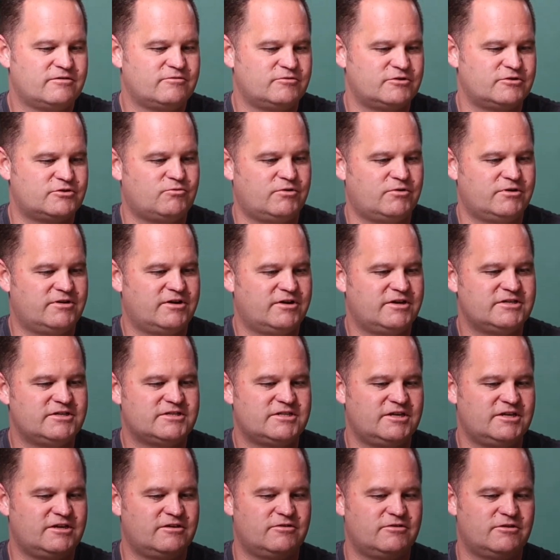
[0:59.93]
which one nice
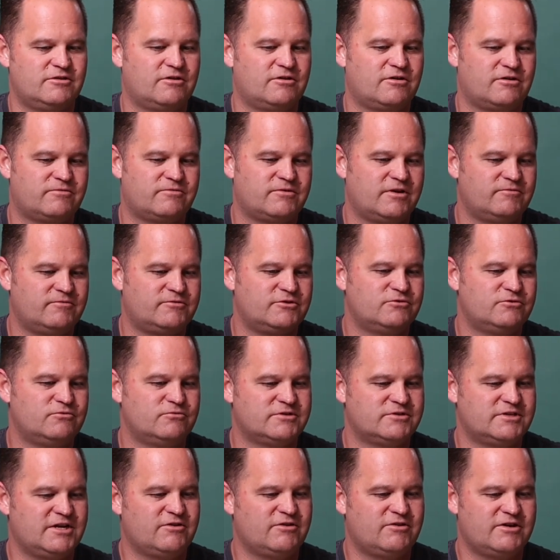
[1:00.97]
thing of the R5
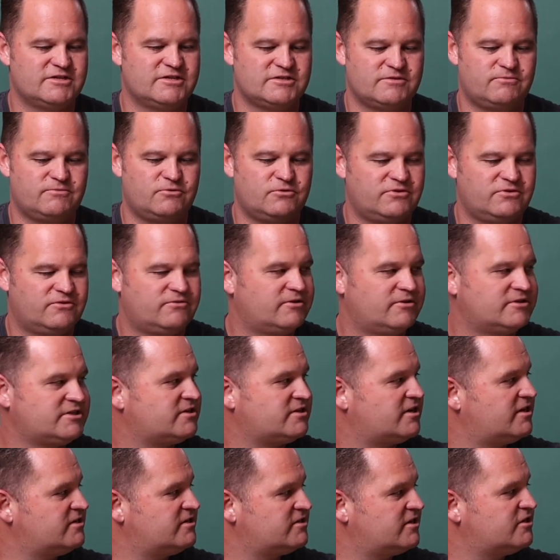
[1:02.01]
II is now it has a
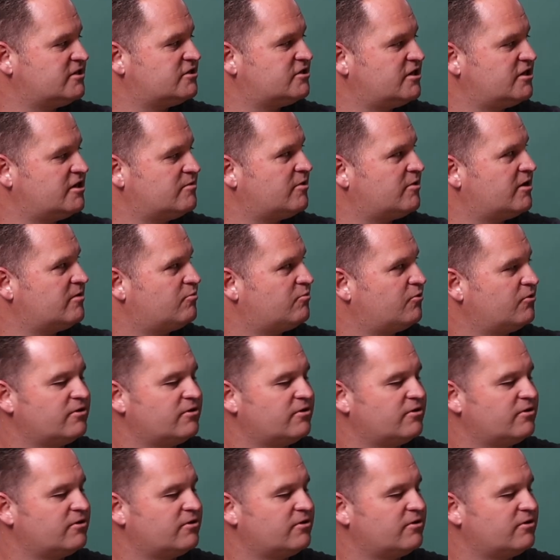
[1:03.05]
full-size HDMI